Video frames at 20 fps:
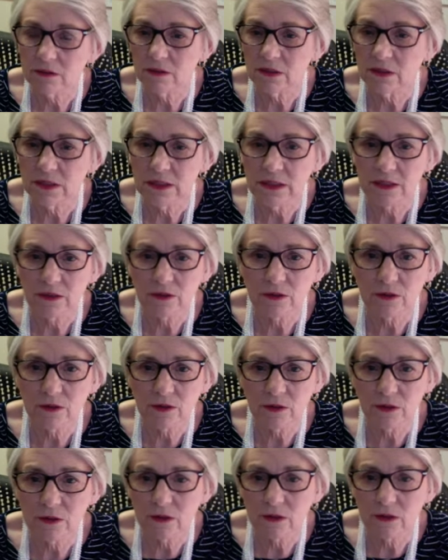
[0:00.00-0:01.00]
eat and
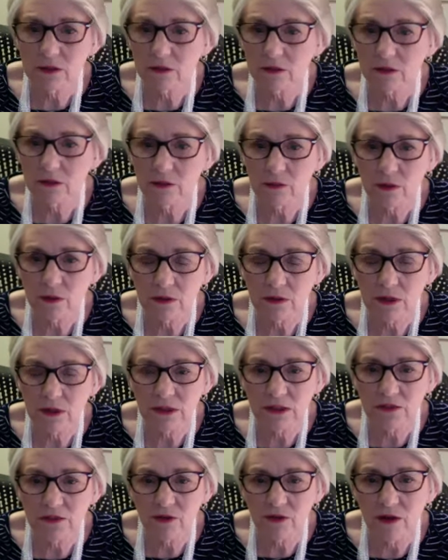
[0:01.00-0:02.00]
cook and do all kinds
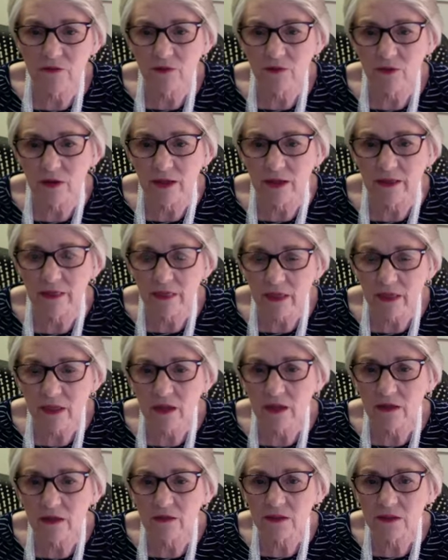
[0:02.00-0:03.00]
of comforting
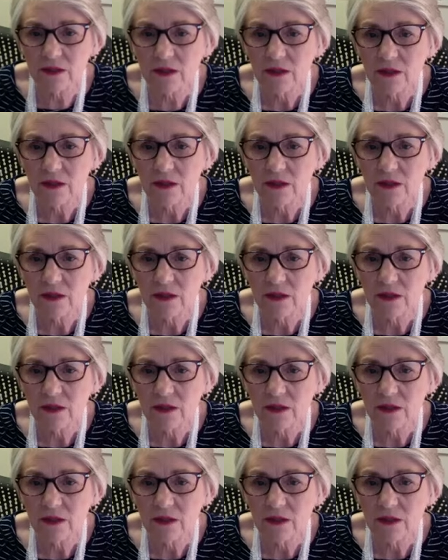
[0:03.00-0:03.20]
things,